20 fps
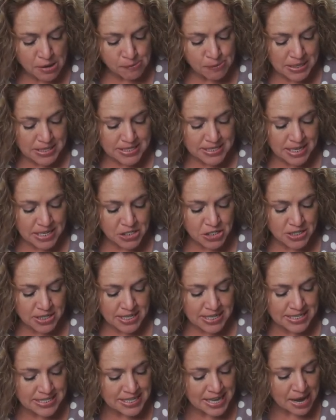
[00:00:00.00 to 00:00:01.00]
but such
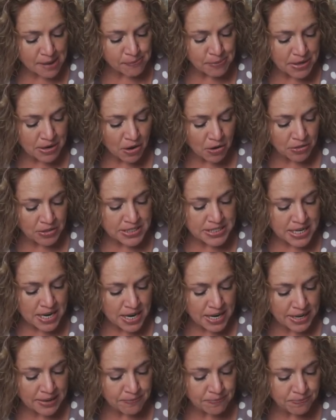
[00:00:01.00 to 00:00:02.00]
things happen all the
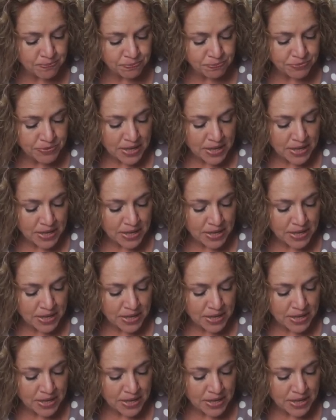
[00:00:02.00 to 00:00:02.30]
time.